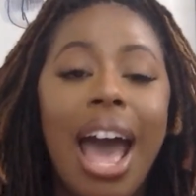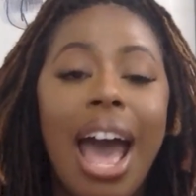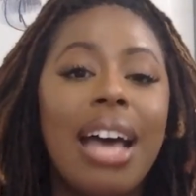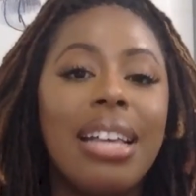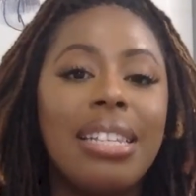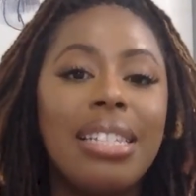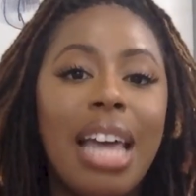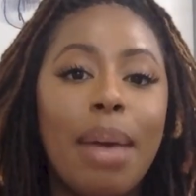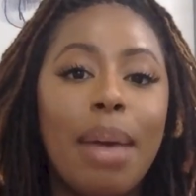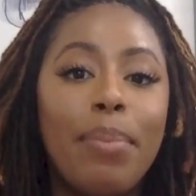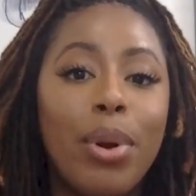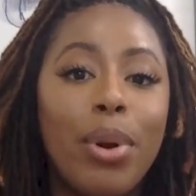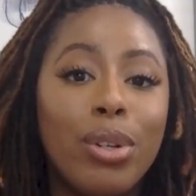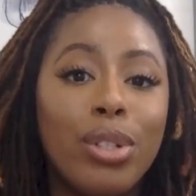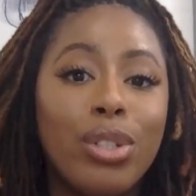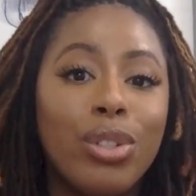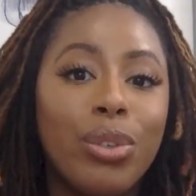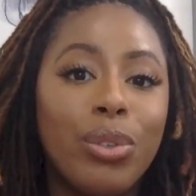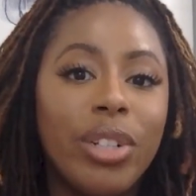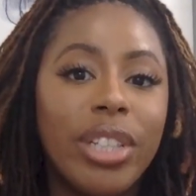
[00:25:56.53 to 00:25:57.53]
has that
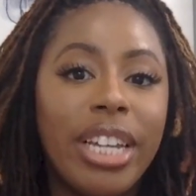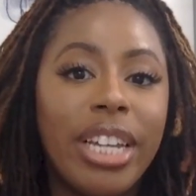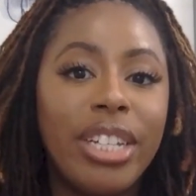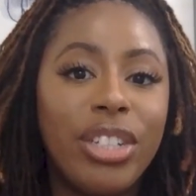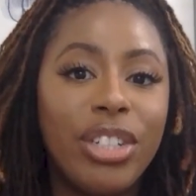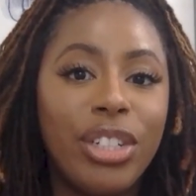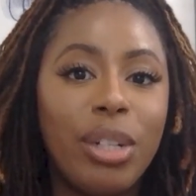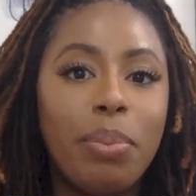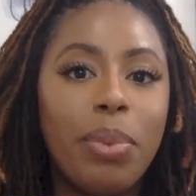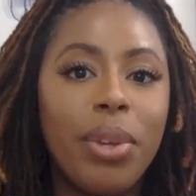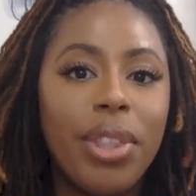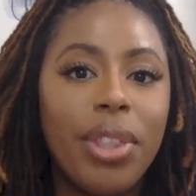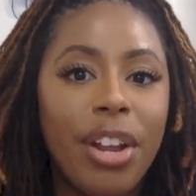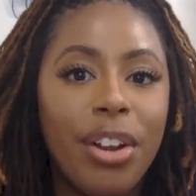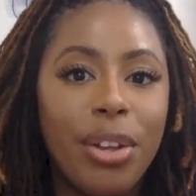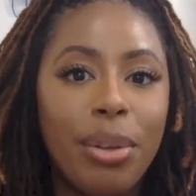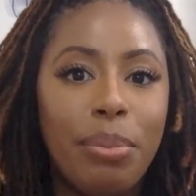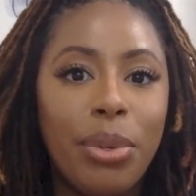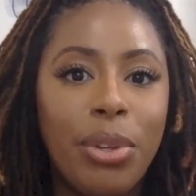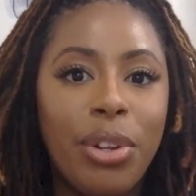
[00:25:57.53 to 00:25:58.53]
personal relationship with
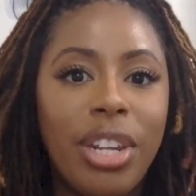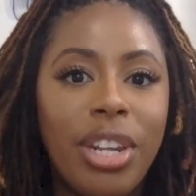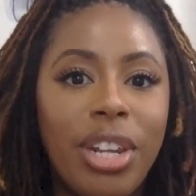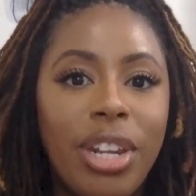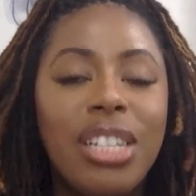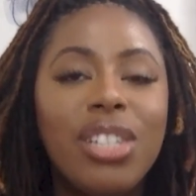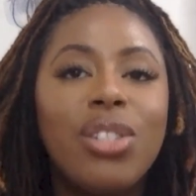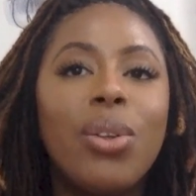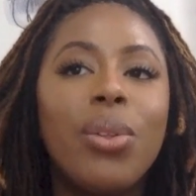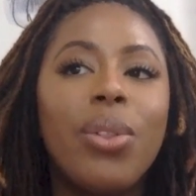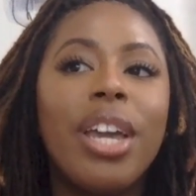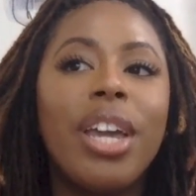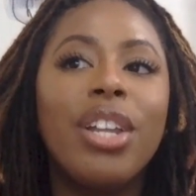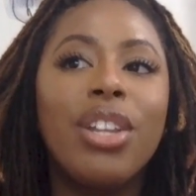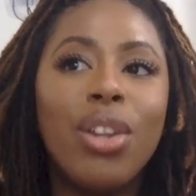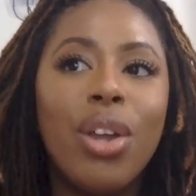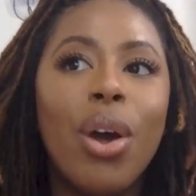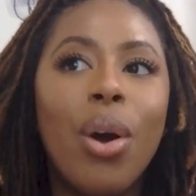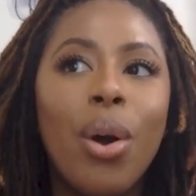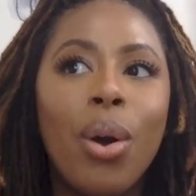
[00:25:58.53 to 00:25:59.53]
their community, so
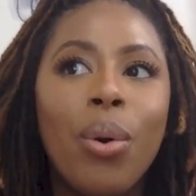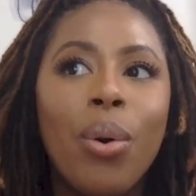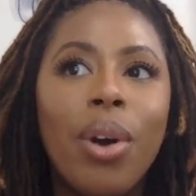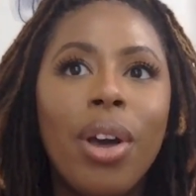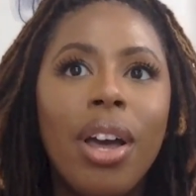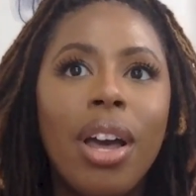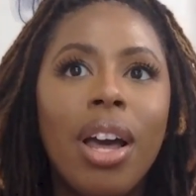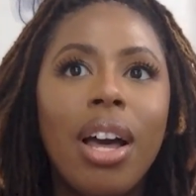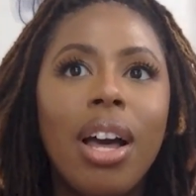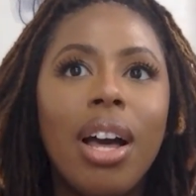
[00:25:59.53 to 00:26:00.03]
they know